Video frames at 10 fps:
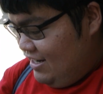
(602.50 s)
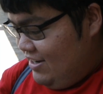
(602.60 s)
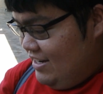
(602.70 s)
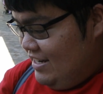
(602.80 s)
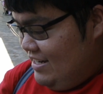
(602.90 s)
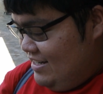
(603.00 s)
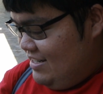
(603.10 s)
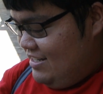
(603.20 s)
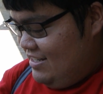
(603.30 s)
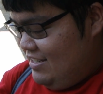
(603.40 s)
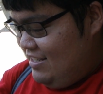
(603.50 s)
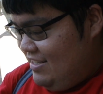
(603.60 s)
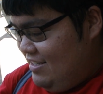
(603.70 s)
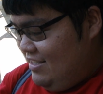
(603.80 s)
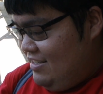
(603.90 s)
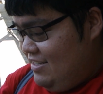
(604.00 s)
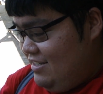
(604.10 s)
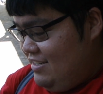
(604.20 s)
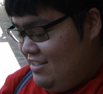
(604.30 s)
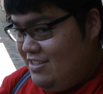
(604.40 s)
And
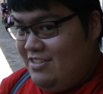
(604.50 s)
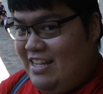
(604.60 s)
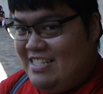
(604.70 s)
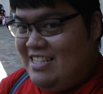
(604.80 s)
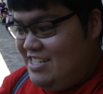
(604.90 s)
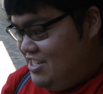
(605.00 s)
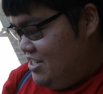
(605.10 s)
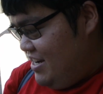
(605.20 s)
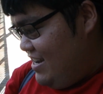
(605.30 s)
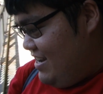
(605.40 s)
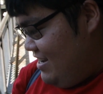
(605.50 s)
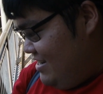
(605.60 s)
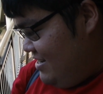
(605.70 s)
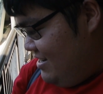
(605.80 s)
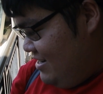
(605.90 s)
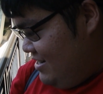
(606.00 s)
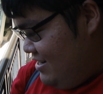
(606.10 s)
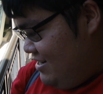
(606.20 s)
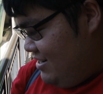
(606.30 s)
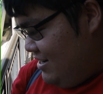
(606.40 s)
dude, that's legit.
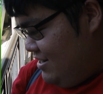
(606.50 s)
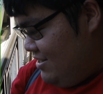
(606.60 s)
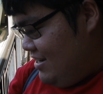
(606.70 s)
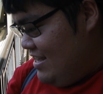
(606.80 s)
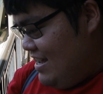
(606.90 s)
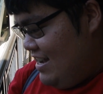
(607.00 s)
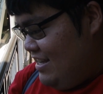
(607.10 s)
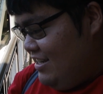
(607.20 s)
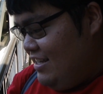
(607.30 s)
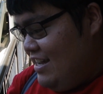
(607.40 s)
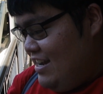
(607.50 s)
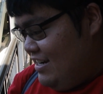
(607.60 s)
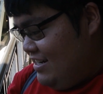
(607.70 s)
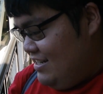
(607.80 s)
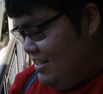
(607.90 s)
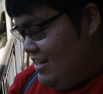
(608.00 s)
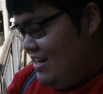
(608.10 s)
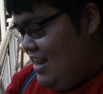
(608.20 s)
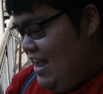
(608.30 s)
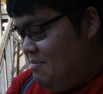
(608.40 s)
Look at that. Look at that.
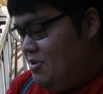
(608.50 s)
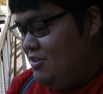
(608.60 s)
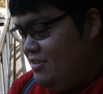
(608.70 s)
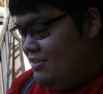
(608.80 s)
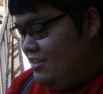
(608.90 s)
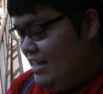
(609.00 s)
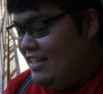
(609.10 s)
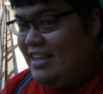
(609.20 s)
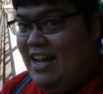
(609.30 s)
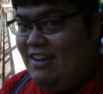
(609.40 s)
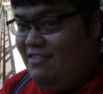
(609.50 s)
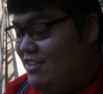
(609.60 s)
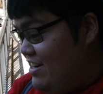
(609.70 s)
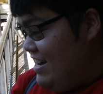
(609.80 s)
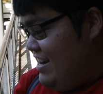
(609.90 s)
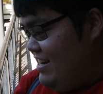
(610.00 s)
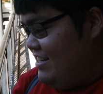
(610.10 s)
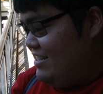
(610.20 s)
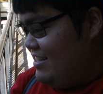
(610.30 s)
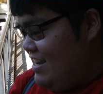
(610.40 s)
Emerald, like lime green
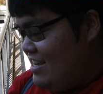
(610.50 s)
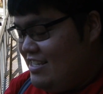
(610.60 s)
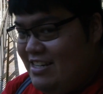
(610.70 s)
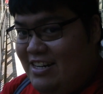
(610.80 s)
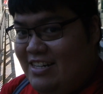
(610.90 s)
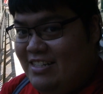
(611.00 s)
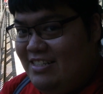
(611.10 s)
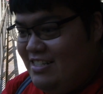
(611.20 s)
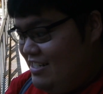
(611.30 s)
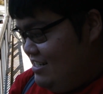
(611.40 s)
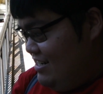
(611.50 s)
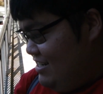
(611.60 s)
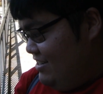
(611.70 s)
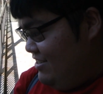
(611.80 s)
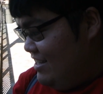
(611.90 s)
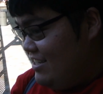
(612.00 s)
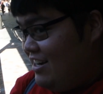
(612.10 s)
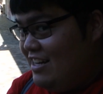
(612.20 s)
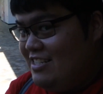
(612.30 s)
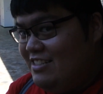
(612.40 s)
exterior. Dude, that's
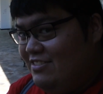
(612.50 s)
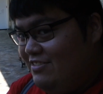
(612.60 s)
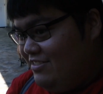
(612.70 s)
awesome.